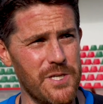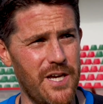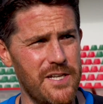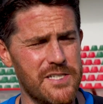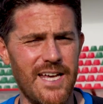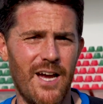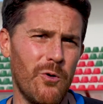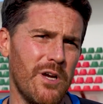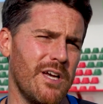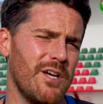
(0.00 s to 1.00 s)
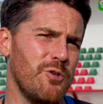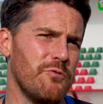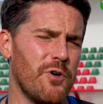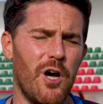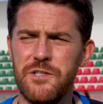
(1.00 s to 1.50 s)
sides. Now,
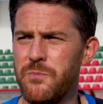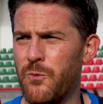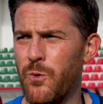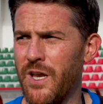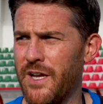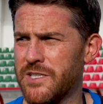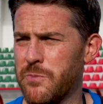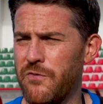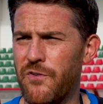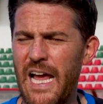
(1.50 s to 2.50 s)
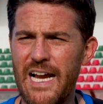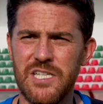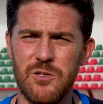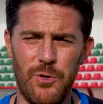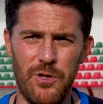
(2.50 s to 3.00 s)
you've got to be willing to be
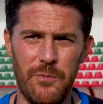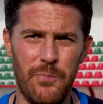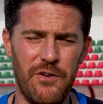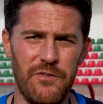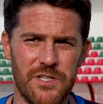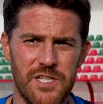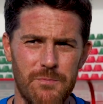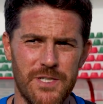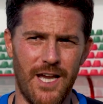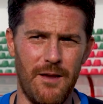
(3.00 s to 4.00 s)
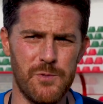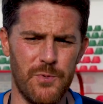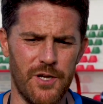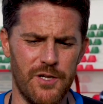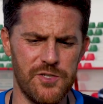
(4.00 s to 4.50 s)
flexible and pivot sometimes,
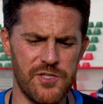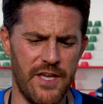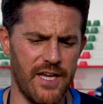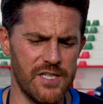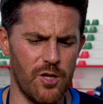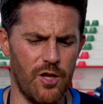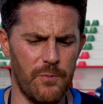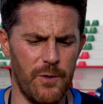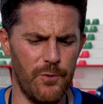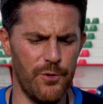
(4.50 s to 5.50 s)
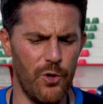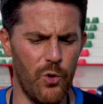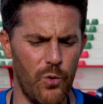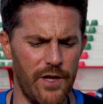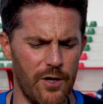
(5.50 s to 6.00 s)
because I think, as a lot of people know,
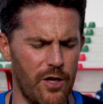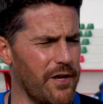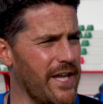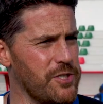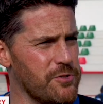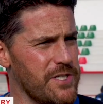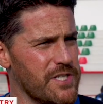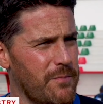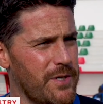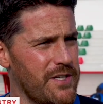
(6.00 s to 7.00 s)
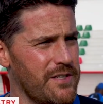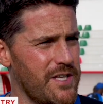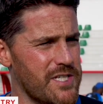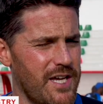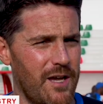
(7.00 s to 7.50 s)
we had a lot of injuries coming into
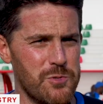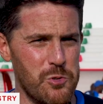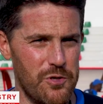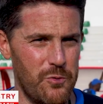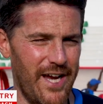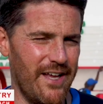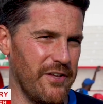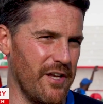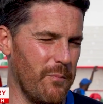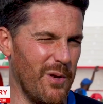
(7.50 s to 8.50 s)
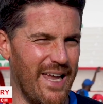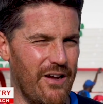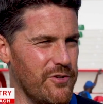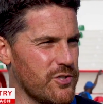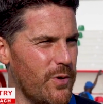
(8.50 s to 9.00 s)
this camp. So we ended up
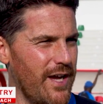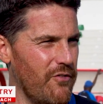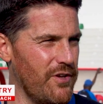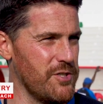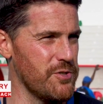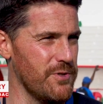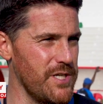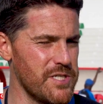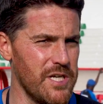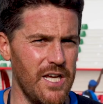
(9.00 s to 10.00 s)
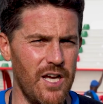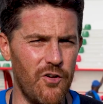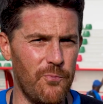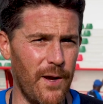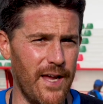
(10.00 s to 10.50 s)
11, 12 injuries
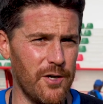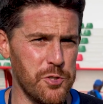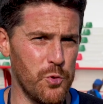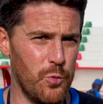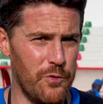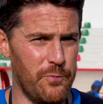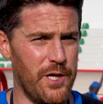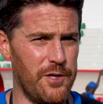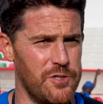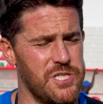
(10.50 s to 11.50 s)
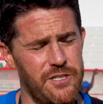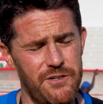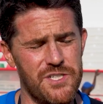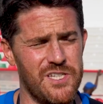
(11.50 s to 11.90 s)
of players who would have been under serious